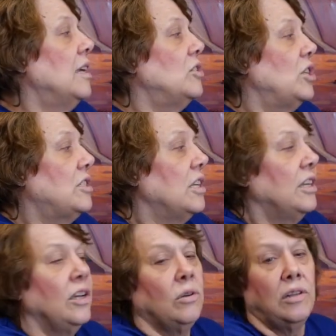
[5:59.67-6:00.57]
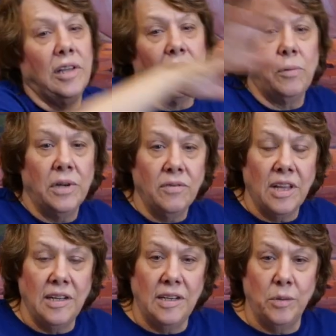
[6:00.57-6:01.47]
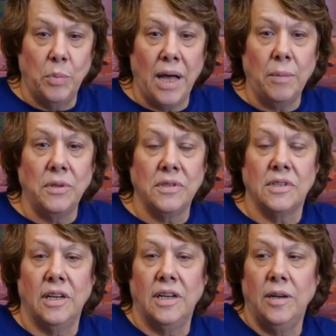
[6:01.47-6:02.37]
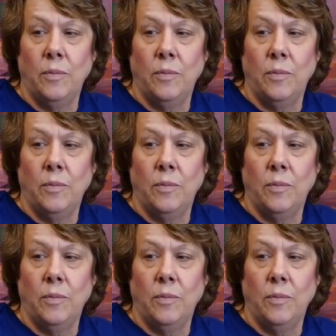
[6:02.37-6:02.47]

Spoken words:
She's going to go collect whatever they did in Bible study,